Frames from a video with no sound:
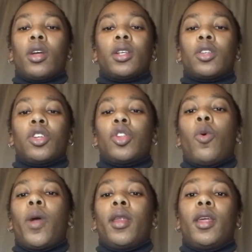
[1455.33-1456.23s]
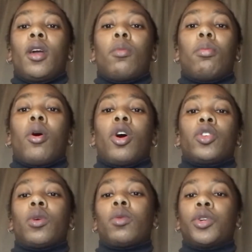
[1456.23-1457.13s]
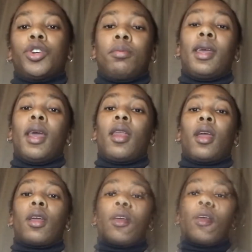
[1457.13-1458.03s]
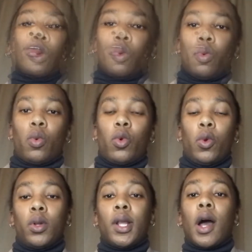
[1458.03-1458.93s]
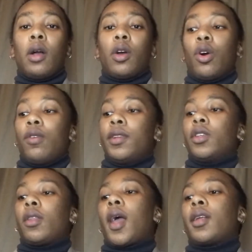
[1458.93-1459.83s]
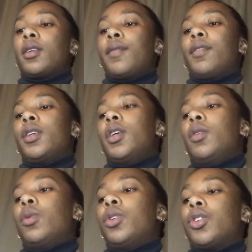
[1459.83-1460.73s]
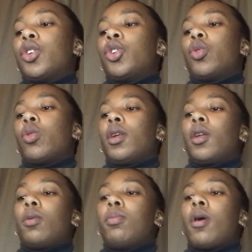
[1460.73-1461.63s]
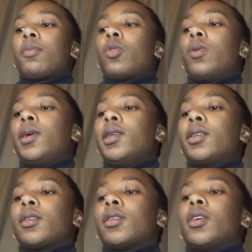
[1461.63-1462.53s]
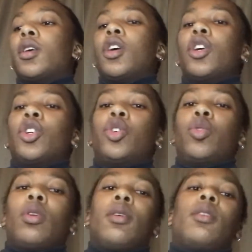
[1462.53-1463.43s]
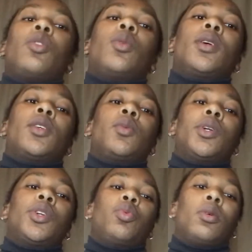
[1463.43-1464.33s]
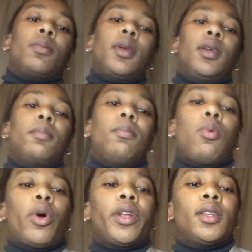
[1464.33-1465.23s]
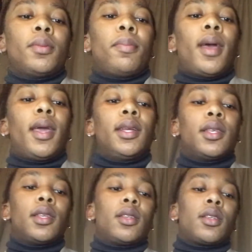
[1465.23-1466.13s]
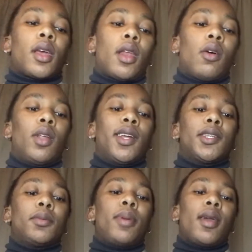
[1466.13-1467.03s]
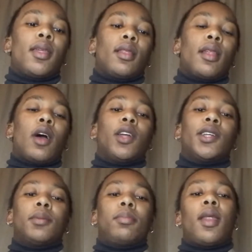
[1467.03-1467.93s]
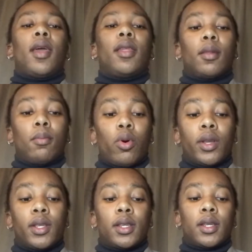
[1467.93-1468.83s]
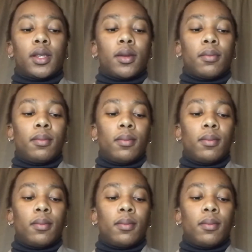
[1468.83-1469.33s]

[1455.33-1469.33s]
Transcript: that's nowhere near on par to what we should be getting. We will now go over to the activity, which is a short little pop quiz. Which will be point-based, and I'll explain the point system